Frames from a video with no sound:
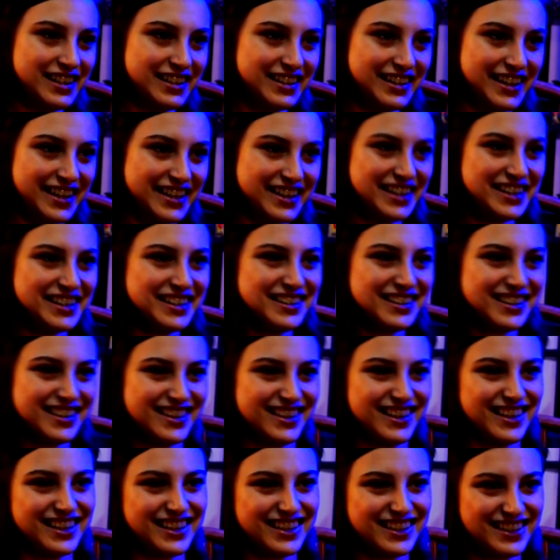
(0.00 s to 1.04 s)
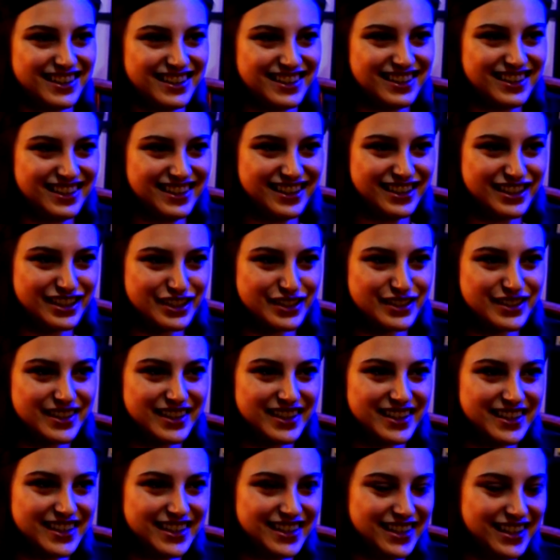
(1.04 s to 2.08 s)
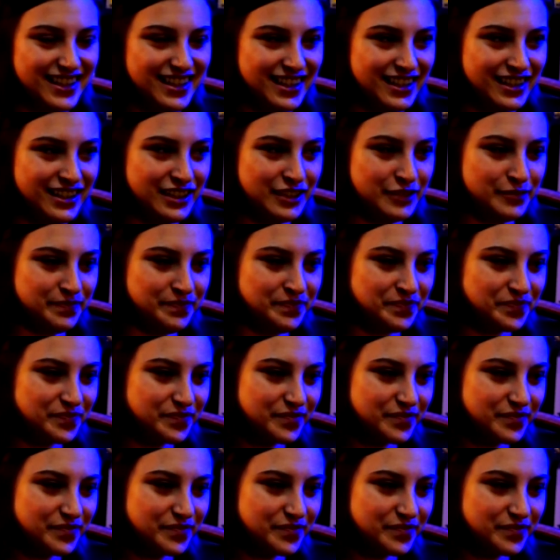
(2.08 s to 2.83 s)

Like I think it's I